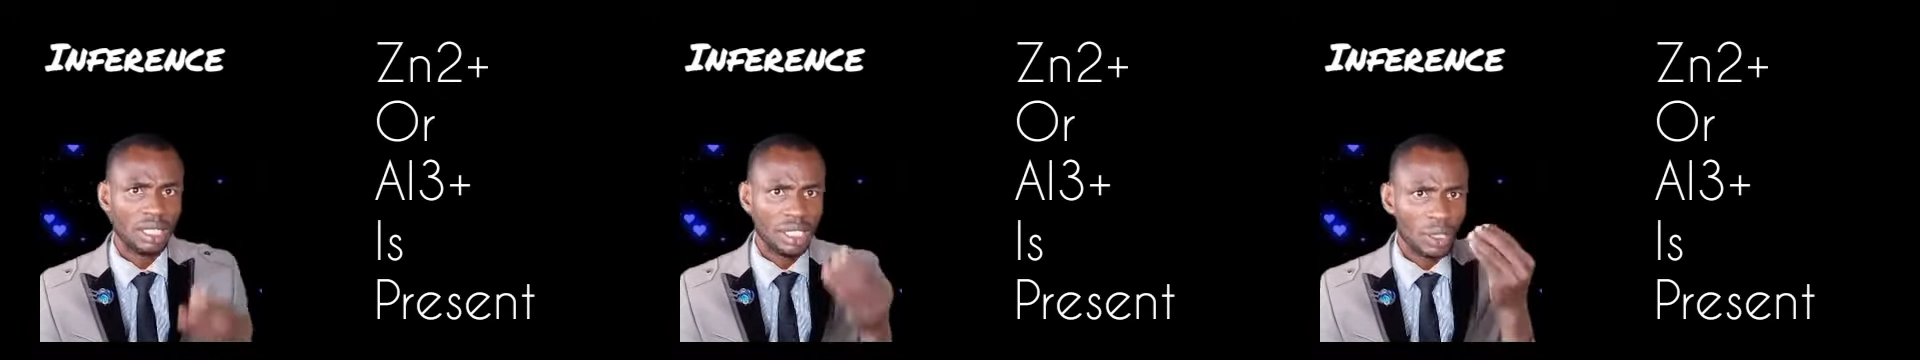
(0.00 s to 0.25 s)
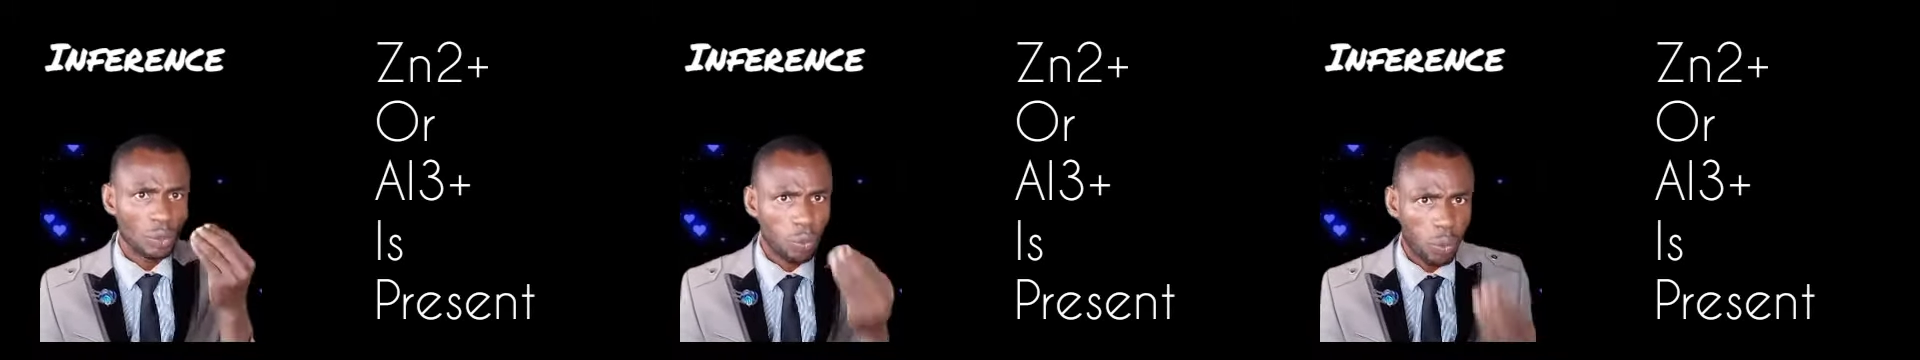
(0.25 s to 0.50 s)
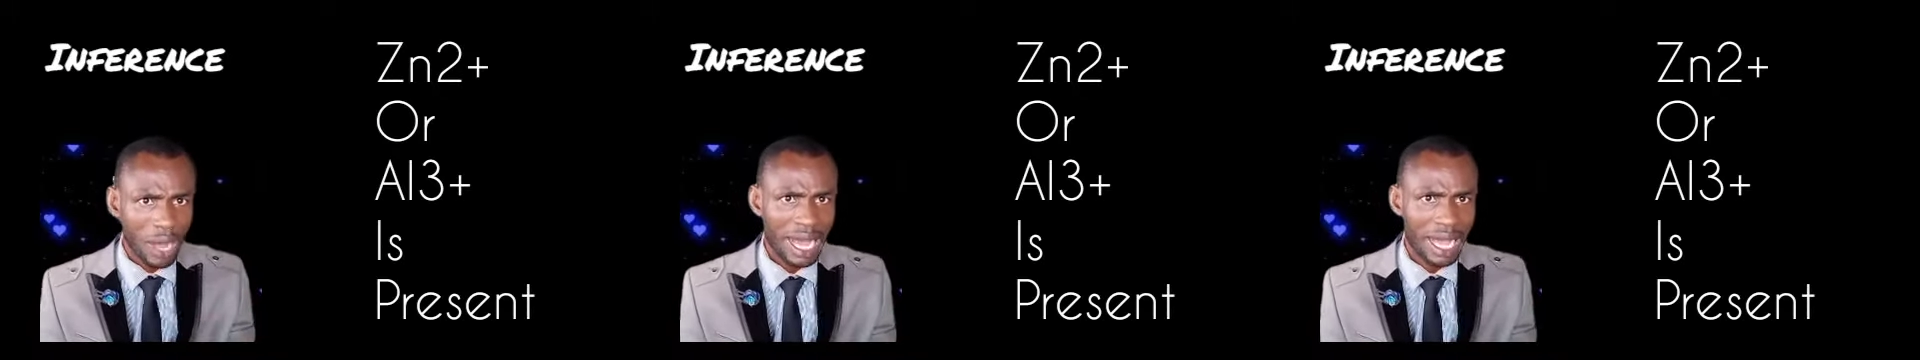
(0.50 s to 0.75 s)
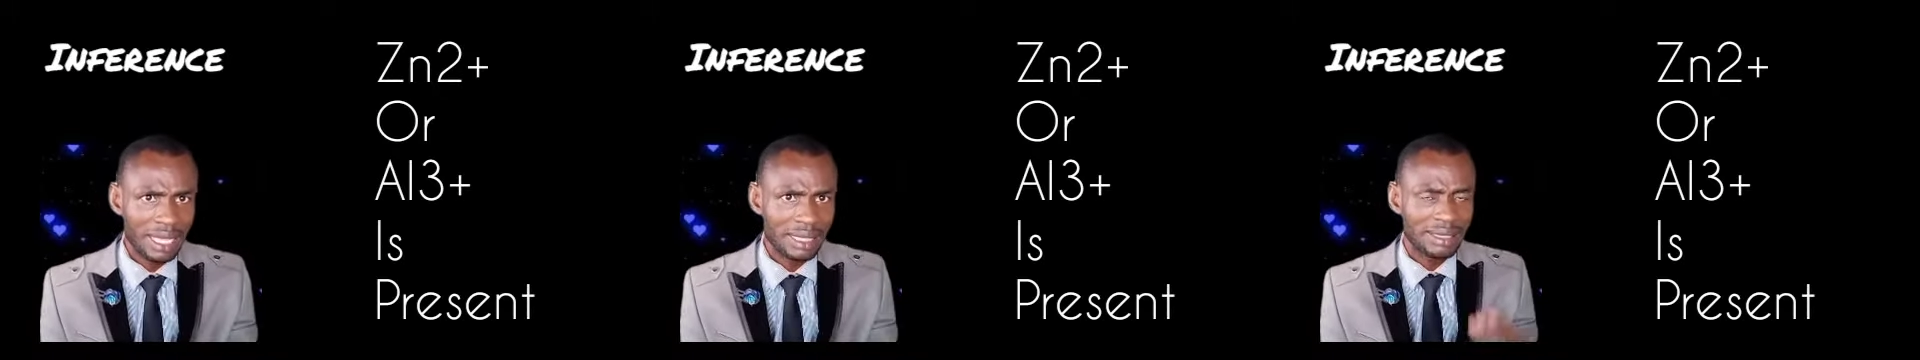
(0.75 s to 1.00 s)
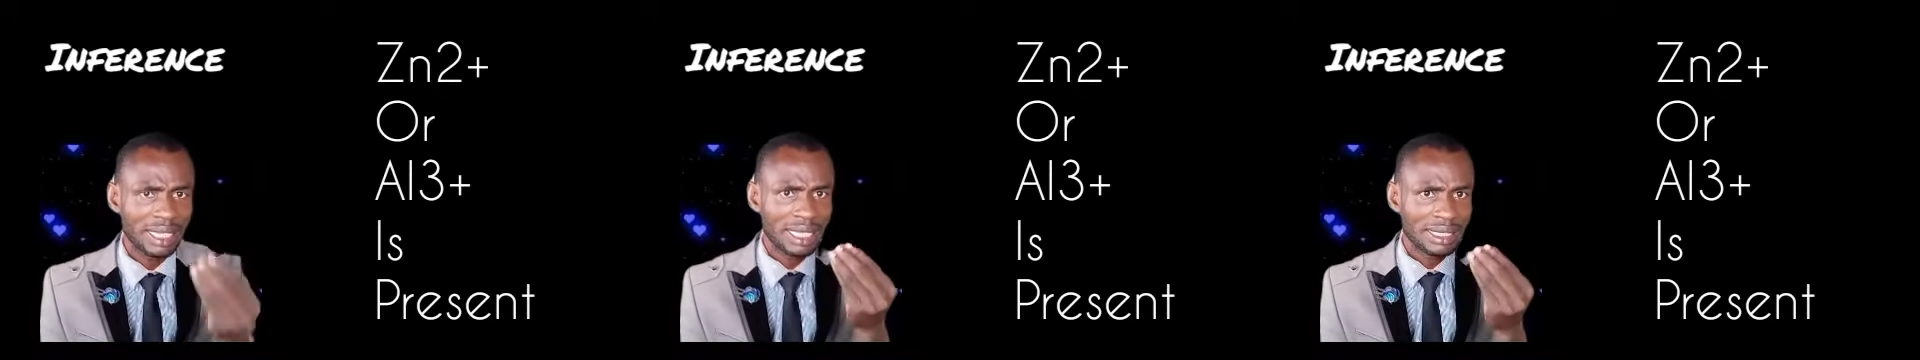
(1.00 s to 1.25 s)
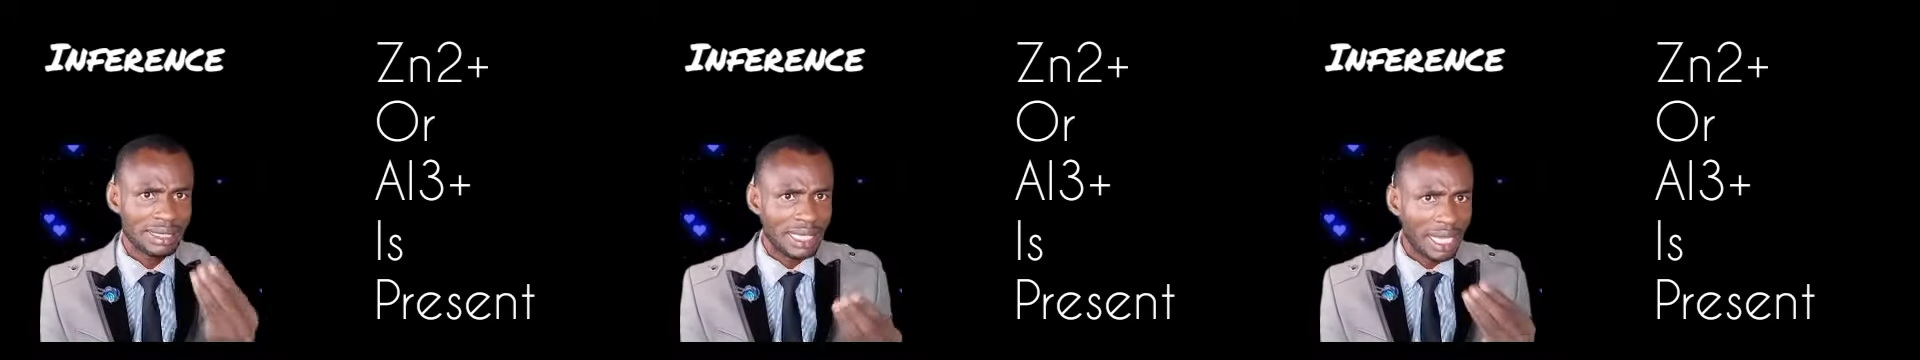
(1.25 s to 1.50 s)
A white
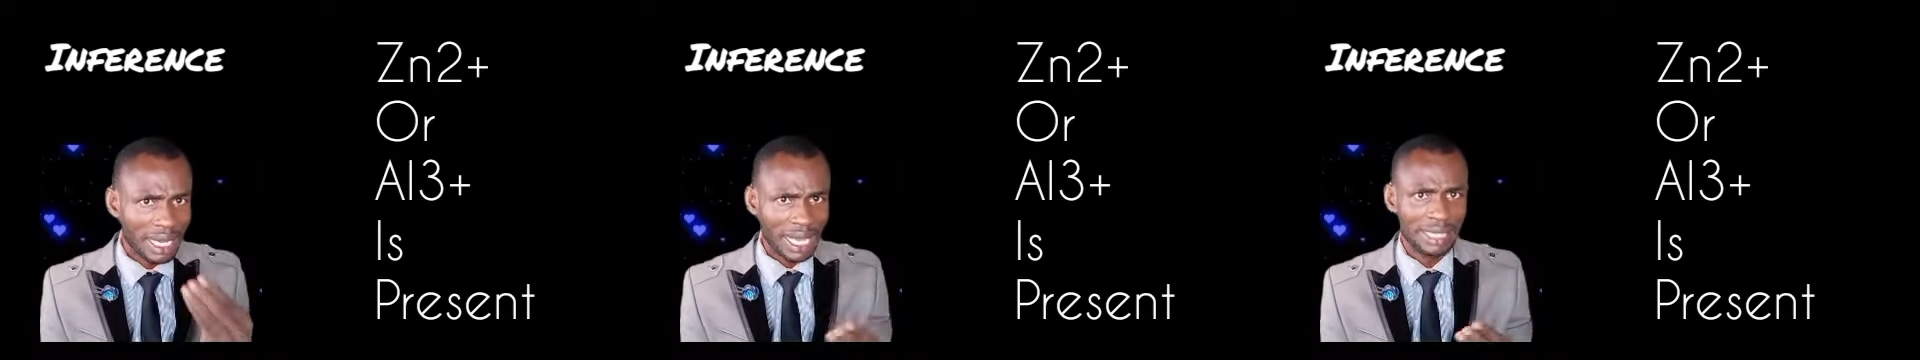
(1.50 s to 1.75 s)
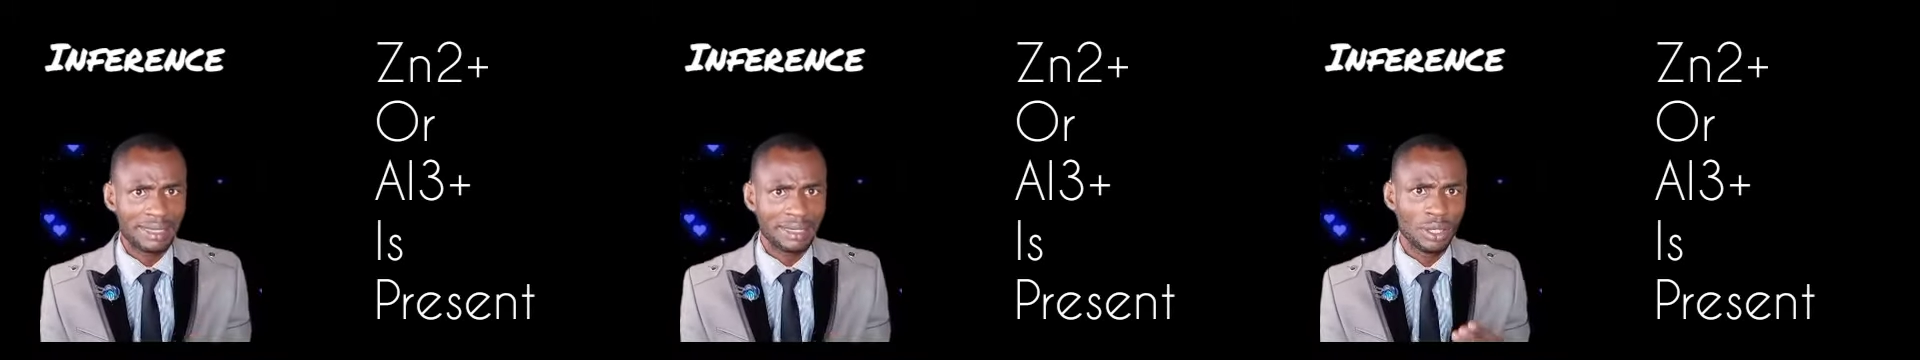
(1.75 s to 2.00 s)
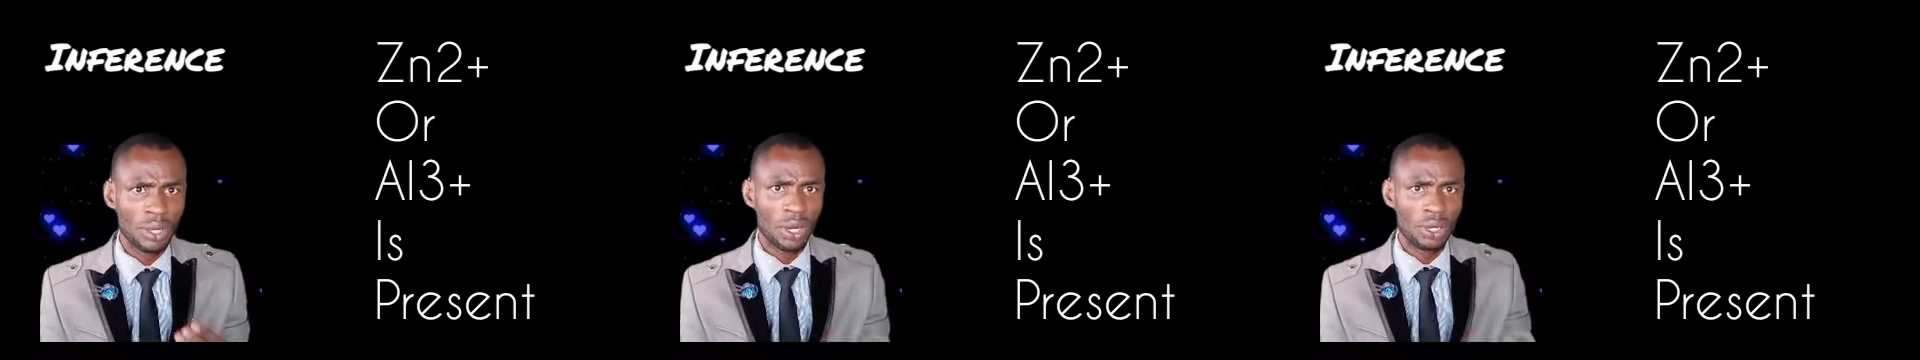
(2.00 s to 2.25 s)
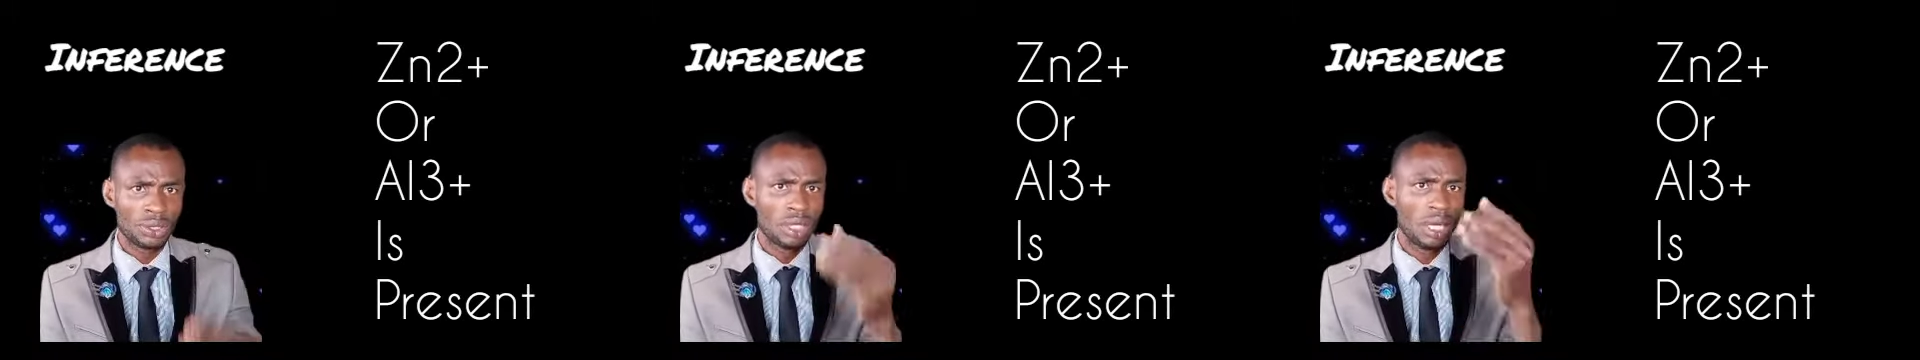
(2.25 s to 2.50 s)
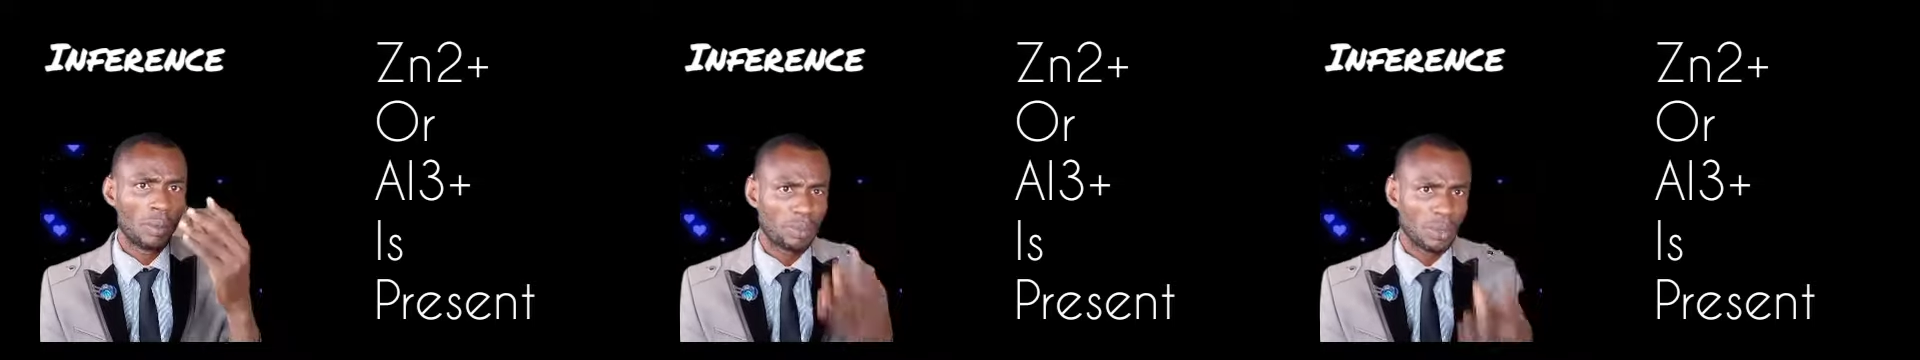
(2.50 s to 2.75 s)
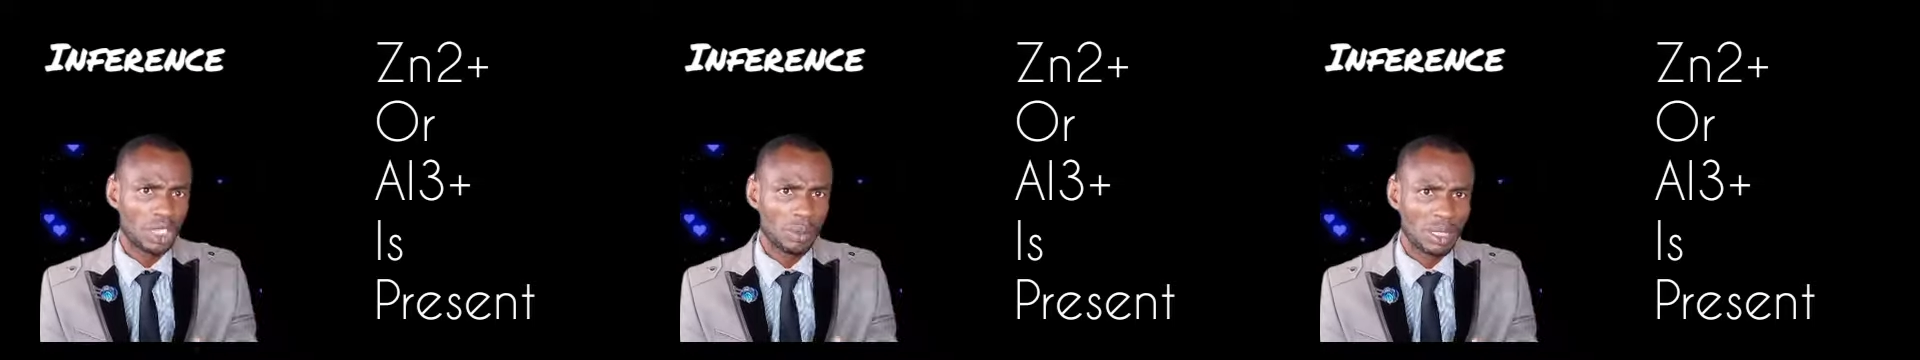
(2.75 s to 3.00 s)
gelatinous
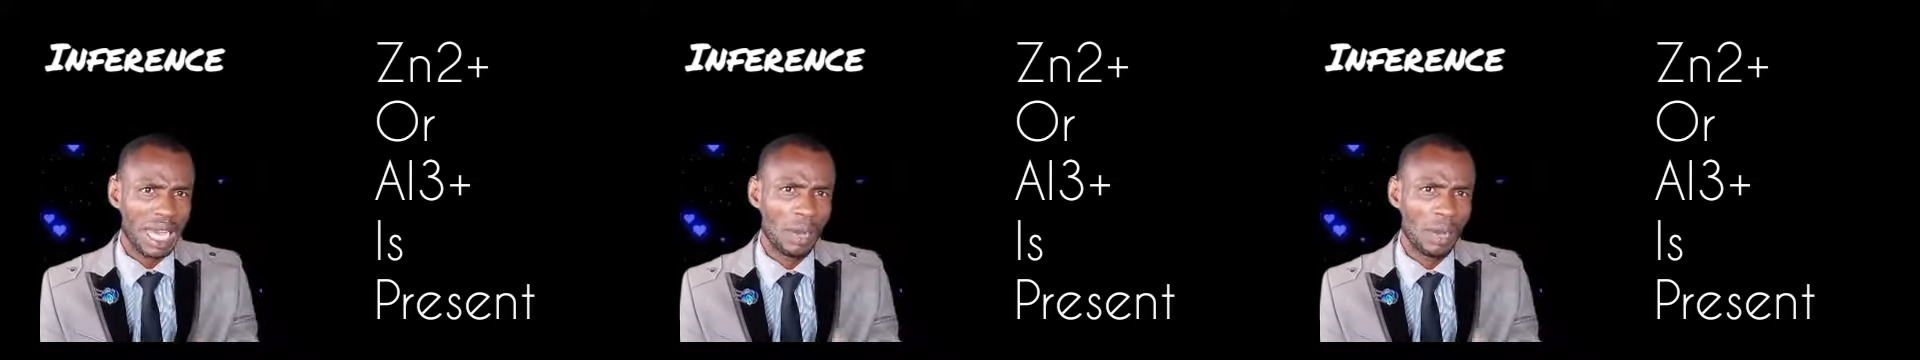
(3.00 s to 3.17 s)
precipitate.